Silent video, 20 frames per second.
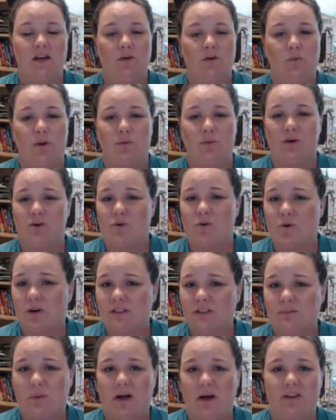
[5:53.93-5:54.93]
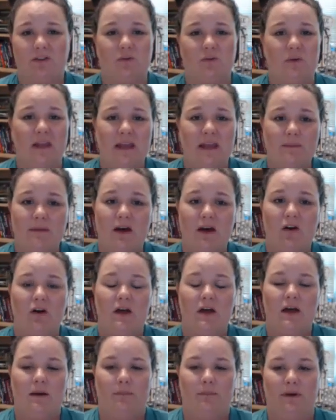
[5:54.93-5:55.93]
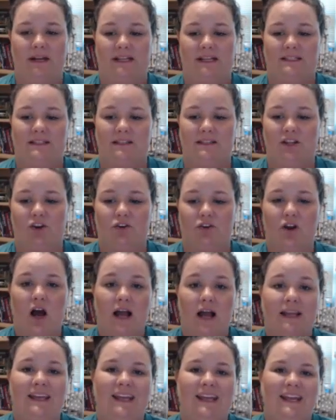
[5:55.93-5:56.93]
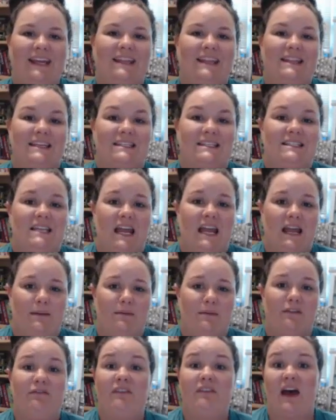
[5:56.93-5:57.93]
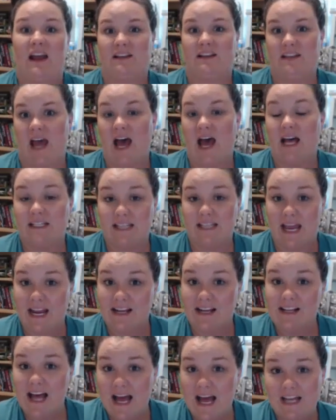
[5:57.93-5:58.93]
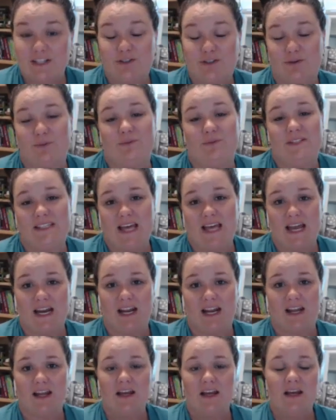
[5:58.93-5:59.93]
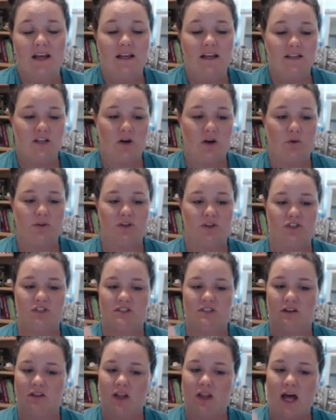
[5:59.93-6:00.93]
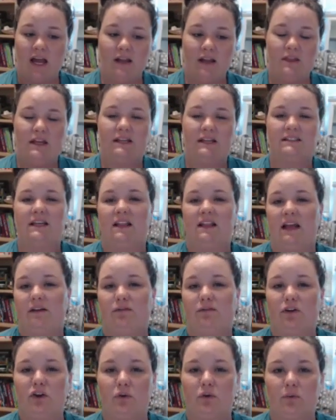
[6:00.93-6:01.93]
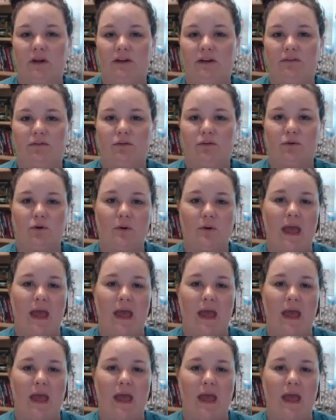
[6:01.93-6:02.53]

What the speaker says: We will correspond through email, but you're not getting the same effect as a classroom setting. So there's just a lot of things I'd like for you to read through